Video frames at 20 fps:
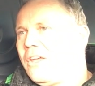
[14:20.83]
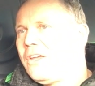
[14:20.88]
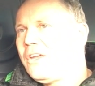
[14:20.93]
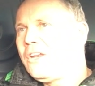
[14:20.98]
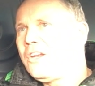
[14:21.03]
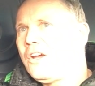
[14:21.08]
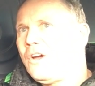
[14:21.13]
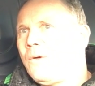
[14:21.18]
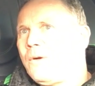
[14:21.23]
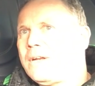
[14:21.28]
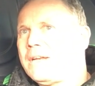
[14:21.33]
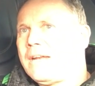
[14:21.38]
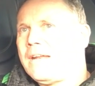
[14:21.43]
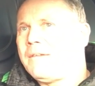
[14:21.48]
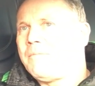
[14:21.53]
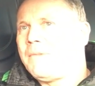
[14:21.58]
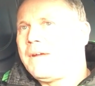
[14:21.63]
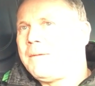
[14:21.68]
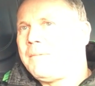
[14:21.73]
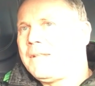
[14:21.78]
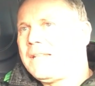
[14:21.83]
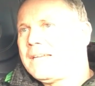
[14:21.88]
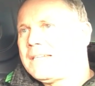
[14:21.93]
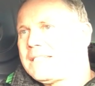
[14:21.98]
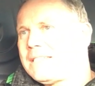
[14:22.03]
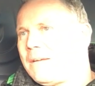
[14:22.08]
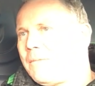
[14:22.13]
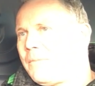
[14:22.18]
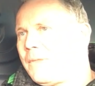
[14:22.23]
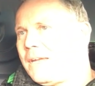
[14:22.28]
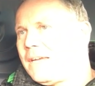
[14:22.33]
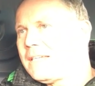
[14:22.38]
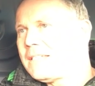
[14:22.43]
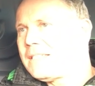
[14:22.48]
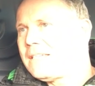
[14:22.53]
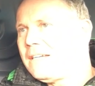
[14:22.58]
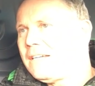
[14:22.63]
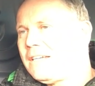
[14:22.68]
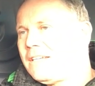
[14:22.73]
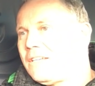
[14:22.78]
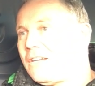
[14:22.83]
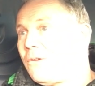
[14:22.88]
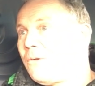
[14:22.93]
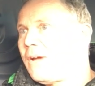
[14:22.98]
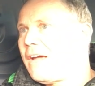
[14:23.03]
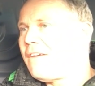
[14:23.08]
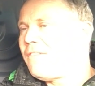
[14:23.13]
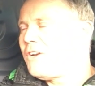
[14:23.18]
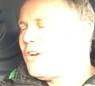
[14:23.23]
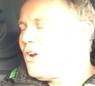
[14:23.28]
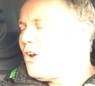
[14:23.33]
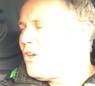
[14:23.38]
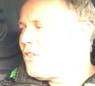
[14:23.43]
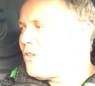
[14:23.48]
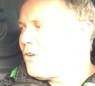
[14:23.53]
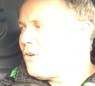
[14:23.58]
You know, and maybe there's some things that don't have an earth